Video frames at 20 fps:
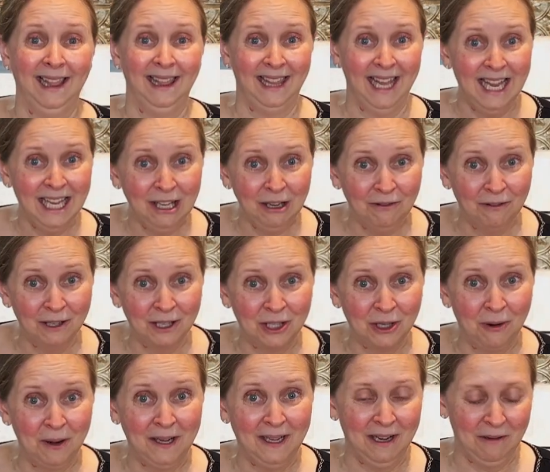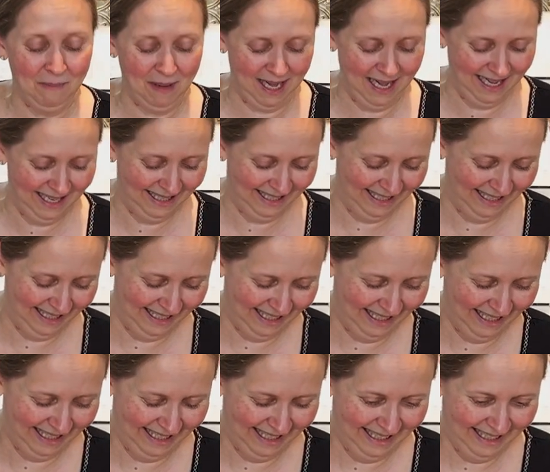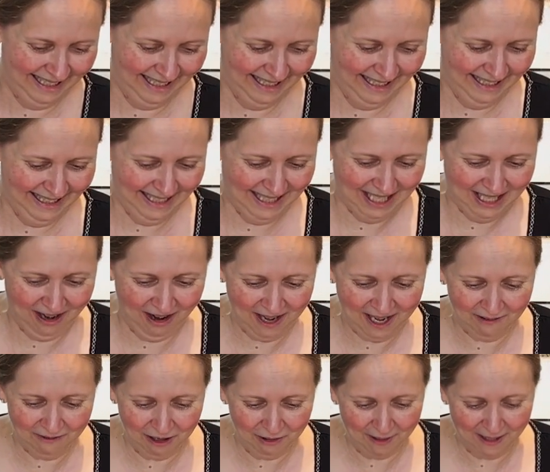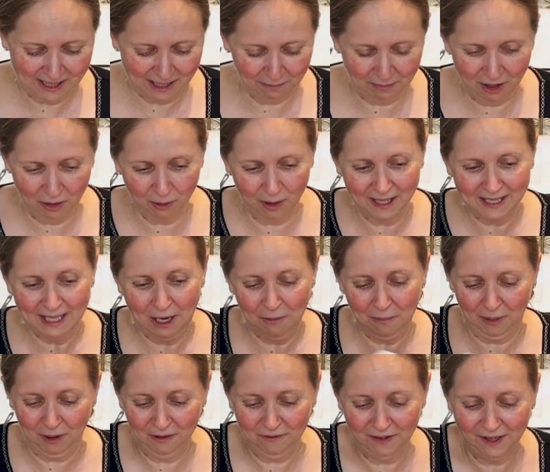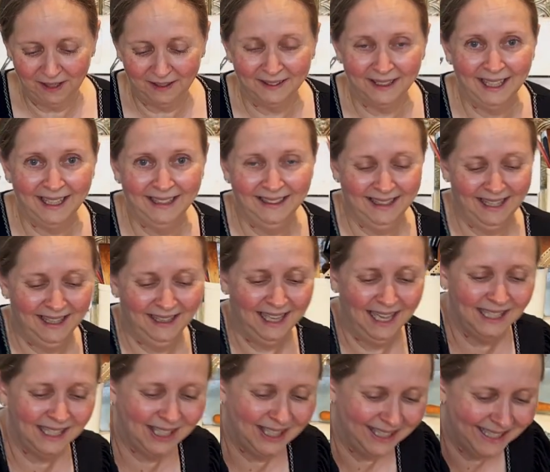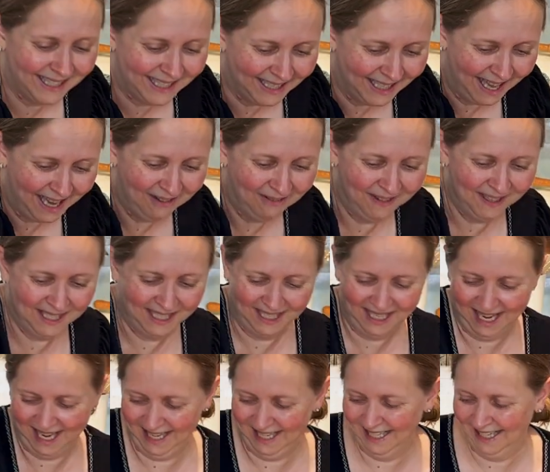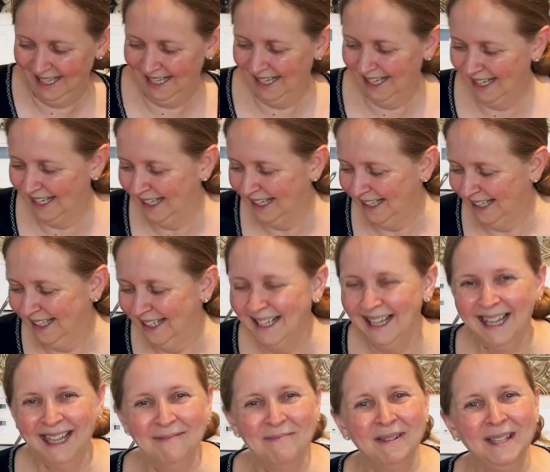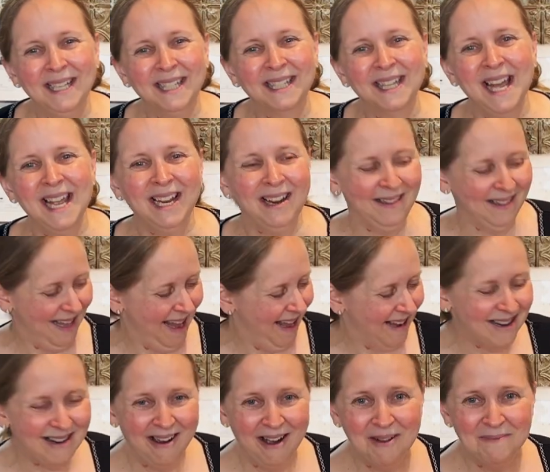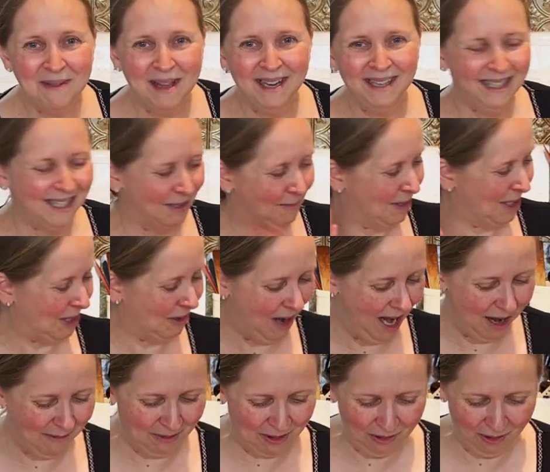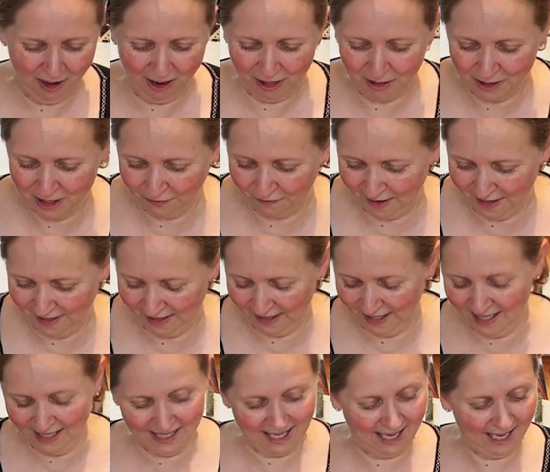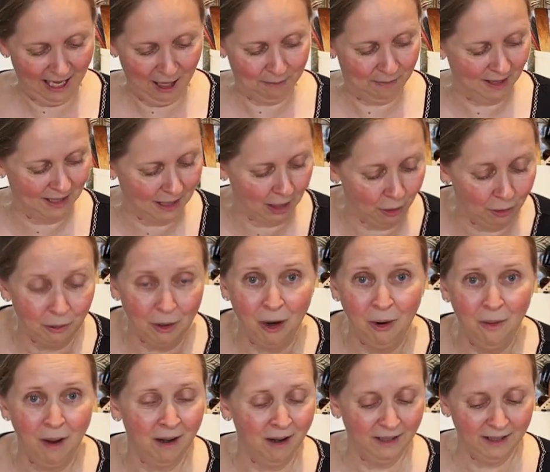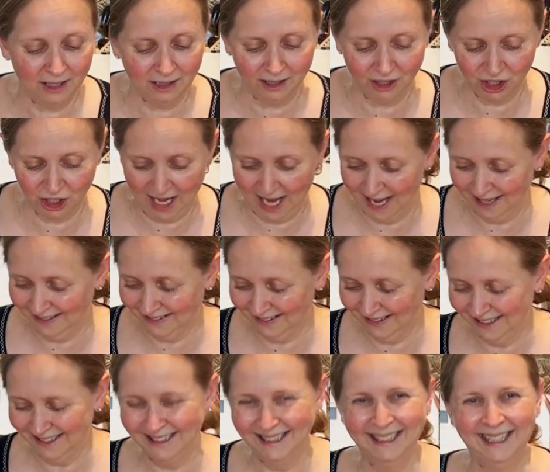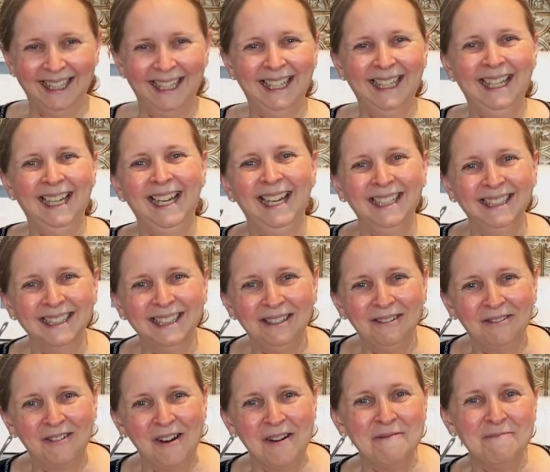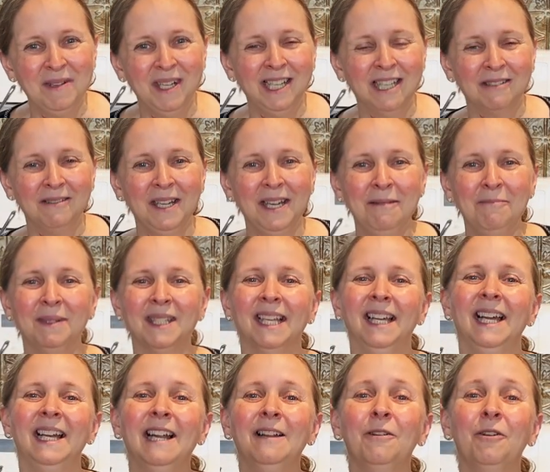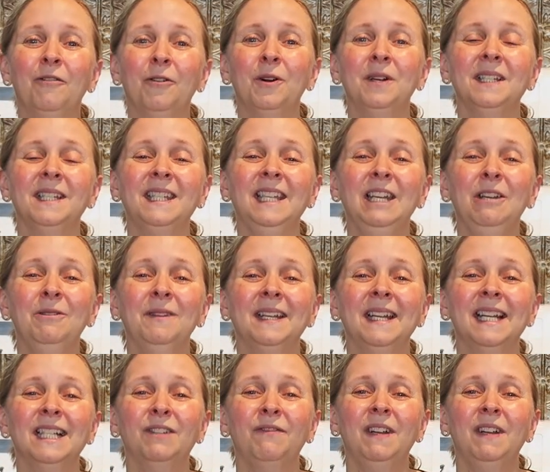thank you for joining me. Not every recipe works out perfectly, and that's just life, isn't it? Please like, comment, subscribe, do all those fun things that help us grow our little channel at Little Farm Big Dreams, and I look forward to seeing you in the next